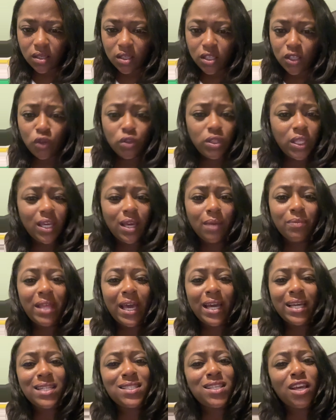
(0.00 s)
You think I'm
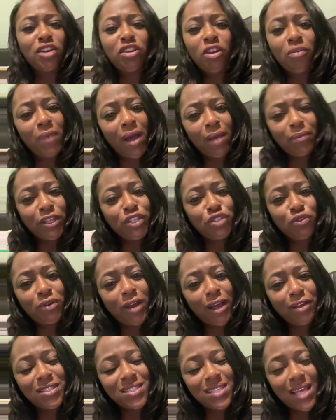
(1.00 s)
not going to tell your mom that you were
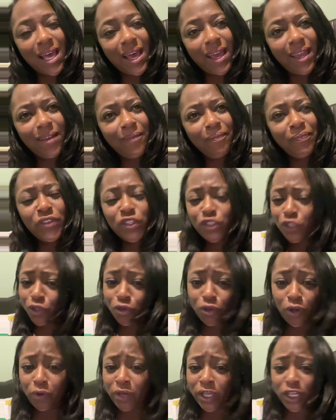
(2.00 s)
outside so
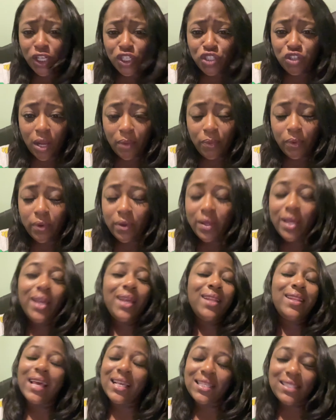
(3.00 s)
you don't get in trouble?
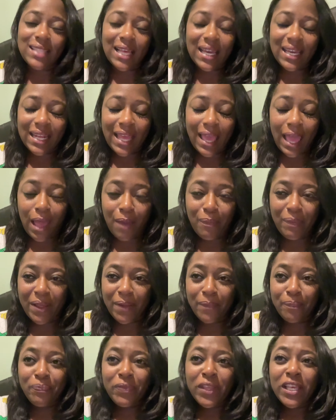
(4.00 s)
That's not going to happen.